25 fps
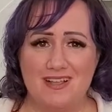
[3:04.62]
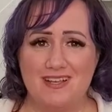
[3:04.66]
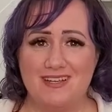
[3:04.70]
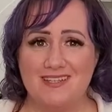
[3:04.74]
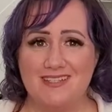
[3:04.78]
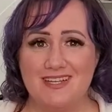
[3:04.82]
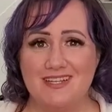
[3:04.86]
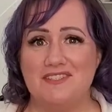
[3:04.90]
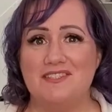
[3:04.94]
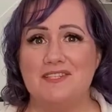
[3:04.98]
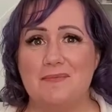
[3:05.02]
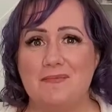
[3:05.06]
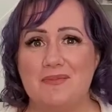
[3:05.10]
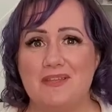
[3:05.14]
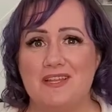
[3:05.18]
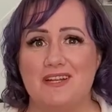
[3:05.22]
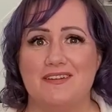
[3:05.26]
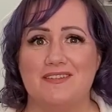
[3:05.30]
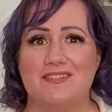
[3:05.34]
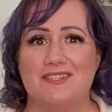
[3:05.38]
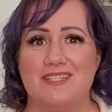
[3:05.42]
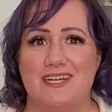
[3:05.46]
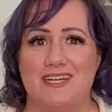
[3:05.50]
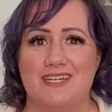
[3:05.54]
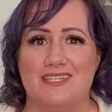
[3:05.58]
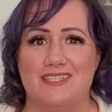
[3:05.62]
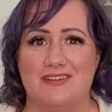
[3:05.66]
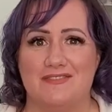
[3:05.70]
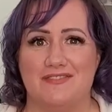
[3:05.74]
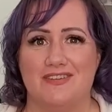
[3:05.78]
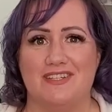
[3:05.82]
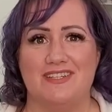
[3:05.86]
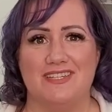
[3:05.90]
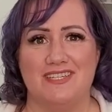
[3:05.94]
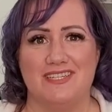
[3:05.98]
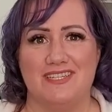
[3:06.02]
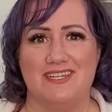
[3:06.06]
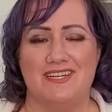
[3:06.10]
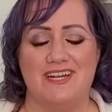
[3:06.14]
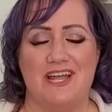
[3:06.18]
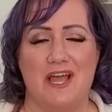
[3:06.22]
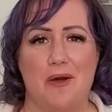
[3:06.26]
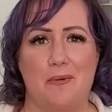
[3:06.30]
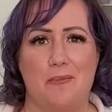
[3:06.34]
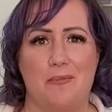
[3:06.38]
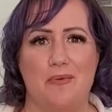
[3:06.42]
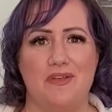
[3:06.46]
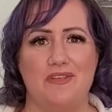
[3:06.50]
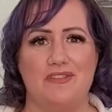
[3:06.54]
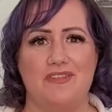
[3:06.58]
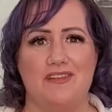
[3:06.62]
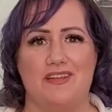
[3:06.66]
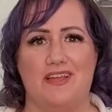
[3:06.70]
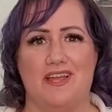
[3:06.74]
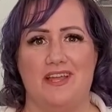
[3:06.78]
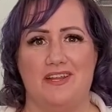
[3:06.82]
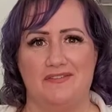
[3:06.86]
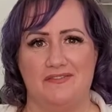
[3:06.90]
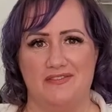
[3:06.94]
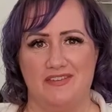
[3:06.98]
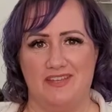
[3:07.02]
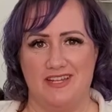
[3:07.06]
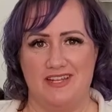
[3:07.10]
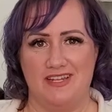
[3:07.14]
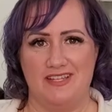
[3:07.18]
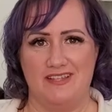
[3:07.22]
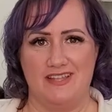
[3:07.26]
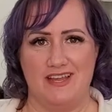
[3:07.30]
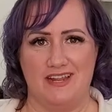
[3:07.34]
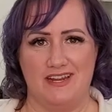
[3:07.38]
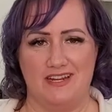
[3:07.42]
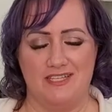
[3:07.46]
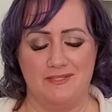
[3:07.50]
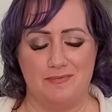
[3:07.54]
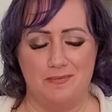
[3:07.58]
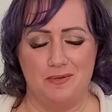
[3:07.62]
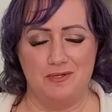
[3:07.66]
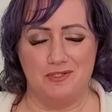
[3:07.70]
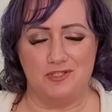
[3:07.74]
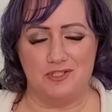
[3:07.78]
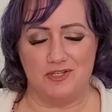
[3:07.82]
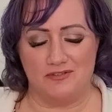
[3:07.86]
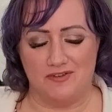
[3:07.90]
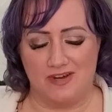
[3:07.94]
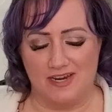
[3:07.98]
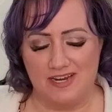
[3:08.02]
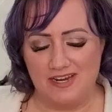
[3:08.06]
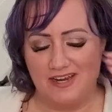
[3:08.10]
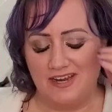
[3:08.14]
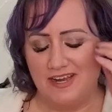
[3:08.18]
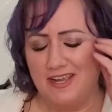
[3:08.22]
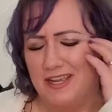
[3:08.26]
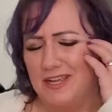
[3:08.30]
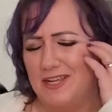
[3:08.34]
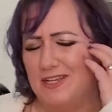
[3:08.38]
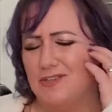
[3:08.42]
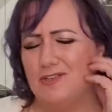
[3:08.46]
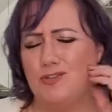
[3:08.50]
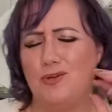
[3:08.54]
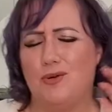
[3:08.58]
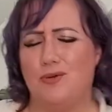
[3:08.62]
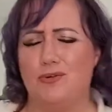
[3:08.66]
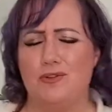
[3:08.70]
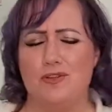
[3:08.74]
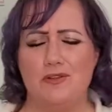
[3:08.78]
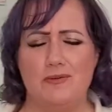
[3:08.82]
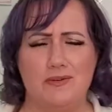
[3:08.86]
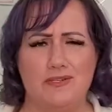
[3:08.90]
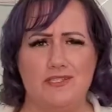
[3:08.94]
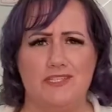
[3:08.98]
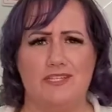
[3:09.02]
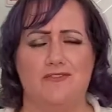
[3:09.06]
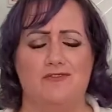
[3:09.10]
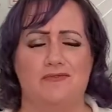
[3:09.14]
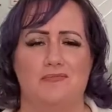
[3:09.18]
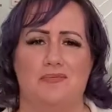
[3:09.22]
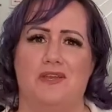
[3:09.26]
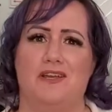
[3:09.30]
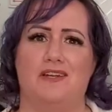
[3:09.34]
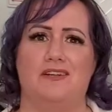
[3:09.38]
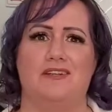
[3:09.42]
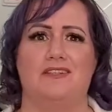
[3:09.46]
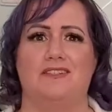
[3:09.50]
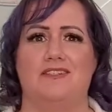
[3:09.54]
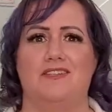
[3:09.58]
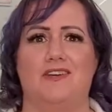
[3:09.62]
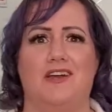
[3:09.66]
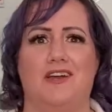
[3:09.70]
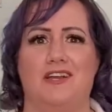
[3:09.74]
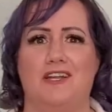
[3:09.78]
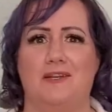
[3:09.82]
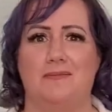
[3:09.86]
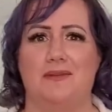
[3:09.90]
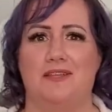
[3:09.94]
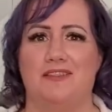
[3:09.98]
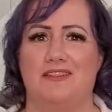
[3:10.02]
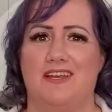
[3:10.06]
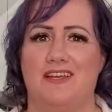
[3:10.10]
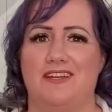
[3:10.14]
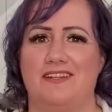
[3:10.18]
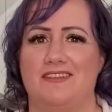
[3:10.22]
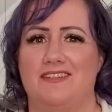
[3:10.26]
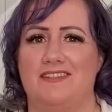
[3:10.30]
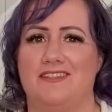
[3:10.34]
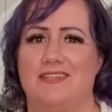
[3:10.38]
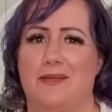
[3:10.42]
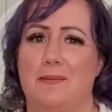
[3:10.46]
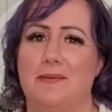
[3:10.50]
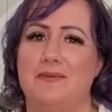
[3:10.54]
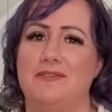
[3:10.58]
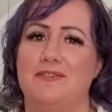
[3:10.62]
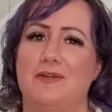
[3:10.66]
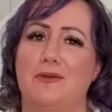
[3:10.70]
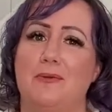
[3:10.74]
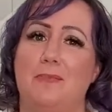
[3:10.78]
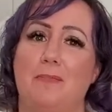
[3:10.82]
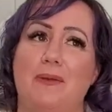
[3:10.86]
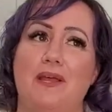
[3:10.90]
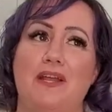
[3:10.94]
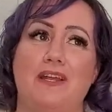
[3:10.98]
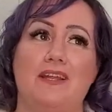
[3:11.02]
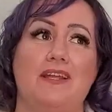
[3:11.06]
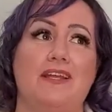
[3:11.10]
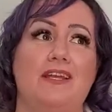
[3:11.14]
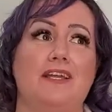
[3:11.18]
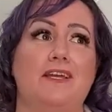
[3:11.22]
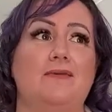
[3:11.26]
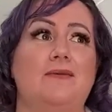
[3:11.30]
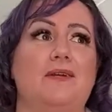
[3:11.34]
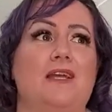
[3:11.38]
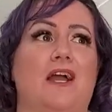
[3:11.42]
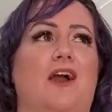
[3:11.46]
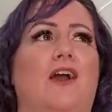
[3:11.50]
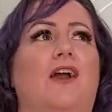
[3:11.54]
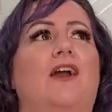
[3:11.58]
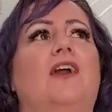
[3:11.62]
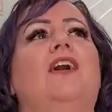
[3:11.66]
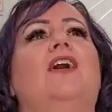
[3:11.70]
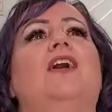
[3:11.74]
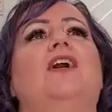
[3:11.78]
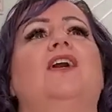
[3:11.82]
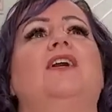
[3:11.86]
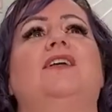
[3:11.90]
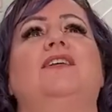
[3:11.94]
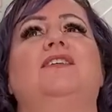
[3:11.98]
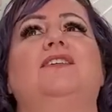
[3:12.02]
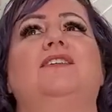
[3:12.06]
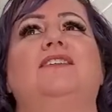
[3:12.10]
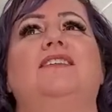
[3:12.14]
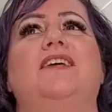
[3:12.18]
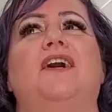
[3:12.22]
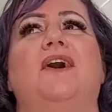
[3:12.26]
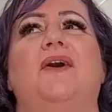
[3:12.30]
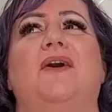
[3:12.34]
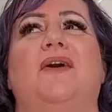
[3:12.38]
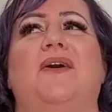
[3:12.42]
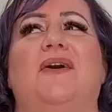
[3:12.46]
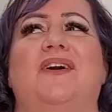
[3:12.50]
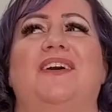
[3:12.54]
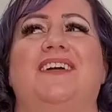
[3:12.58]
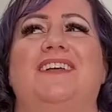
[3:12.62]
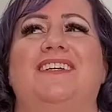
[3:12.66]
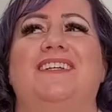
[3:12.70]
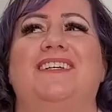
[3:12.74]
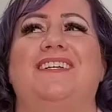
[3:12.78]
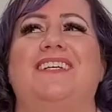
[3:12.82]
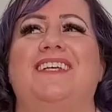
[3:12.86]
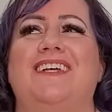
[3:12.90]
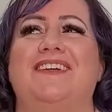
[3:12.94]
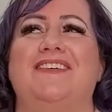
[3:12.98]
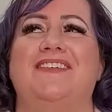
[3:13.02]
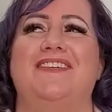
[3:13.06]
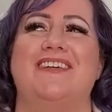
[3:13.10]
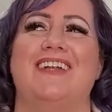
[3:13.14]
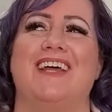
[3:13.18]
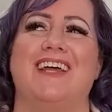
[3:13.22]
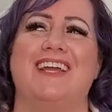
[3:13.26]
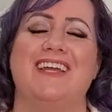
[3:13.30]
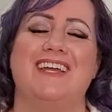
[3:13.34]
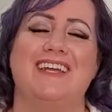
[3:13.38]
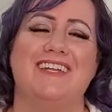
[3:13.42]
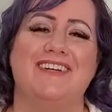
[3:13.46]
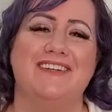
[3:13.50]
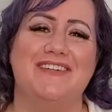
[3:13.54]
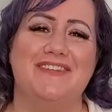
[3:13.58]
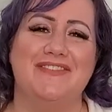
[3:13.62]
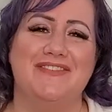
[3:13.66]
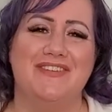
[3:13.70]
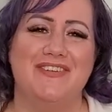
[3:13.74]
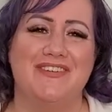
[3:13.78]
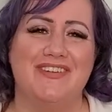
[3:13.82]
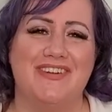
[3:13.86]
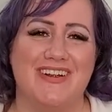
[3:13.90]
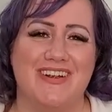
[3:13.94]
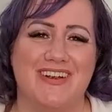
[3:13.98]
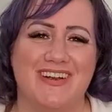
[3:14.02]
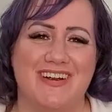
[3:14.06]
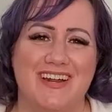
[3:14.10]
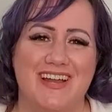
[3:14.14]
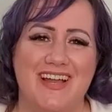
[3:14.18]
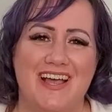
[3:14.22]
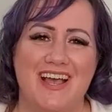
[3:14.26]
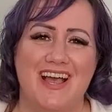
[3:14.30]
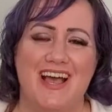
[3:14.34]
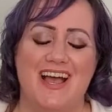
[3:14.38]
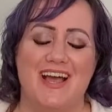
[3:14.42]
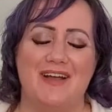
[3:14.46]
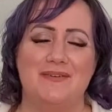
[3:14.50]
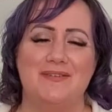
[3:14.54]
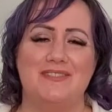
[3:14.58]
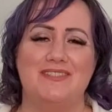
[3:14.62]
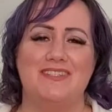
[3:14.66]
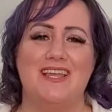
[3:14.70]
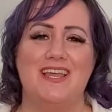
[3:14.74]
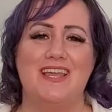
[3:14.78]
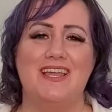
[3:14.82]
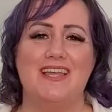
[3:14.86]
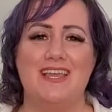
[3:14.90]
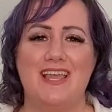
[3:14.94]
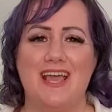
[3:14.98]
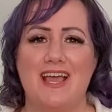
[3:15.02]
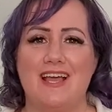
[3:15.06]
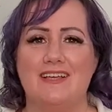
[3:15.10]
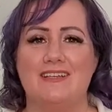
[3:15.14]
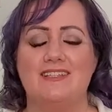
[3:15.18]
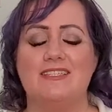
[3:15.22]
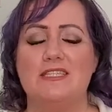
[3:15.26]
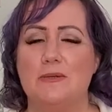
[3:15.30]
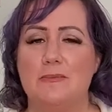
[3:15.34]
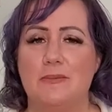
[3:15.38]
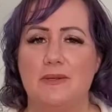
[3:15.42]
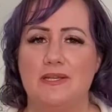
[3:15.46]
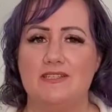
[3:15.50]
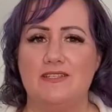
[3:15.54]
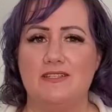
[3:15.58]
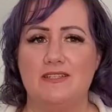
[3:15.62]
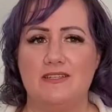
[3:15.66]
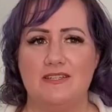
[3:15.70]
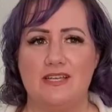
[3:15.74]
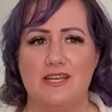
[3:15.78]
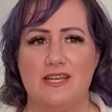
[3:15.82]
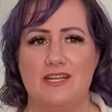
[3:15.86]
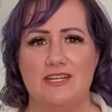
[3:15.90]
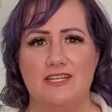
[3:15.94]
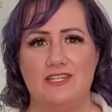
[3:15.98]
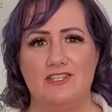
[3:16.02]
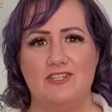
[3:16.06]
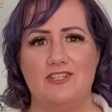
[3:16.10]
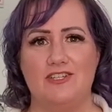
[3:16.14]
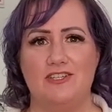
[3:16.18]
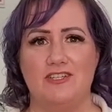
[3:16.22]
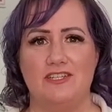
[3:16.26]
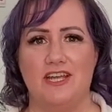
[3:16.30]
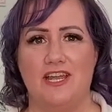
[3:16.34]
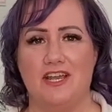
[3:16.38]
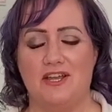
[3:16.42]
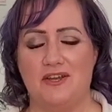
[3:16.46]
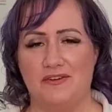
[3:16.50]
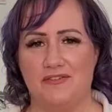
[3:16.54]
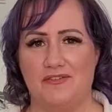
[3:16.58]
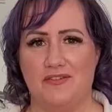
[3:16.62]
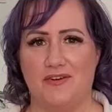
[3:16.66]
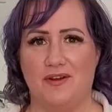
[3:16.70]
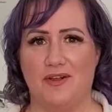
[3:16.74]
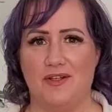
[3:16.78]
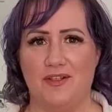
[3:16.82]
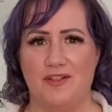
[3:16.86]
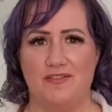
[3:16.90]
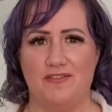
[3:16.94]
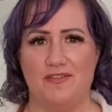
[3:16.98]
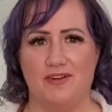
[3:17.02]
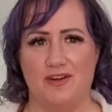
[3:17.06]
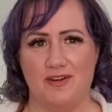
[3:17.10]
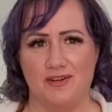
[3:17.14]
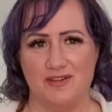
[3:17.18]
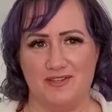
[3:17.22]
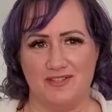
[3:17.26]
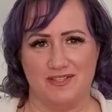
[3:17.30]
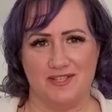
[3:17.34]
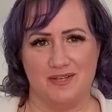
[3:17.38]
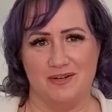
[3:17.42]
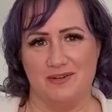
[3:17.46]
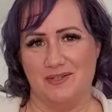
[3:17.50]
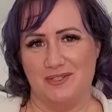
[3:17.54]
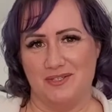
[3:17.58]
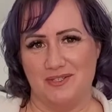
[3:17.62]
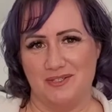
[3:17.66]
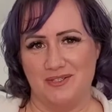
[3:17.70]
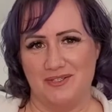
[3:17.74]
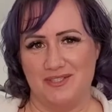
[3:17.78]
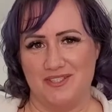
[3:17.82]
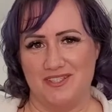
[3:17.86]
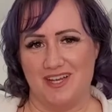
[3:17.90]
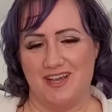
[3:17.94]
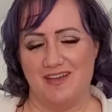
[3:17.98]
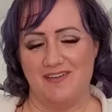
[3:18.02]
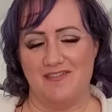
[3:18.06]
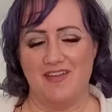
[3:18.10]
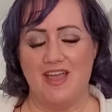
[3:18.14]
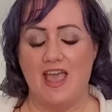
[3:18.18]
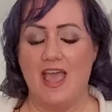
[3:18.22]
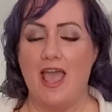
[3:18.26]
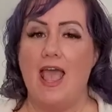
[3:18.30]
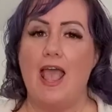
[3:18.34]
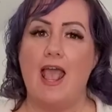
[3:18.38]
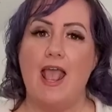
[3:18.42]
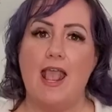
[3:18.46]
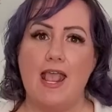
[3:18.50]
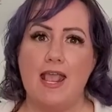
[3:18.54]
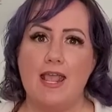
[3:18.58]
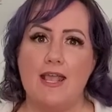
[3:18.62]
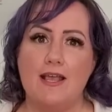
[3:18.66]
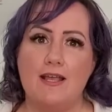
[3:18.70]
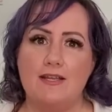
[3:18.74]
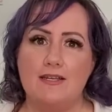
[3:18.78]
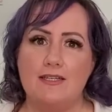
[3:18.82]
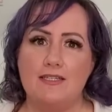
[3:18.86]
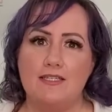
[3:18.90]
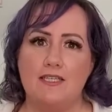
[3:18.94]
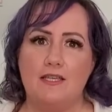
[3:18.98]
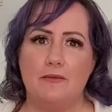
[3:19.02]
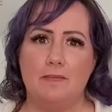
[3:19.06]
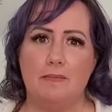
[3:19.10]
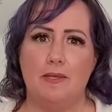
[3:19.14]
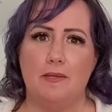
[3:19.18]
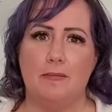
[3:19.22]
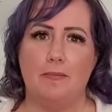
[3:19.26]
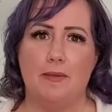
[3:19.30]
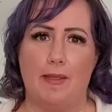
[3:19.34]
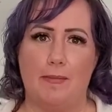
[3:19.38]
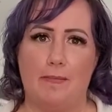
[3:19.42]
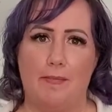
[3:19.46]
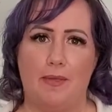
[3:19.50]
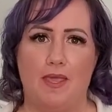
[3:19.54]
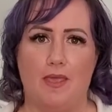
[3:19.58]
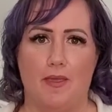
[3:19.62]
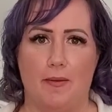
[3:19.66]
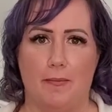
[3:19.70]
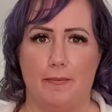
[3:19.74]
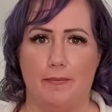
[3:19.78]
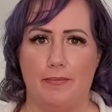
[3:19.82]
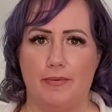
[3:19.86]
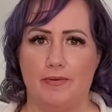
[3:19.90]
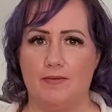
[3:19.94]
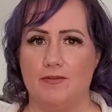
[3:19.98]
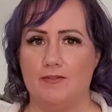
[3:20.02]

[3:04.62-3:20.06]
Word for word: because that's something else that I definitely need help with and kind of getting that exposure, right? Totally wasn't even planning on talking about that in this episode, but here we are. So when I interviewed her, I was like, yeah, so basically I need you to take over all of our social stuff and to be my pimp.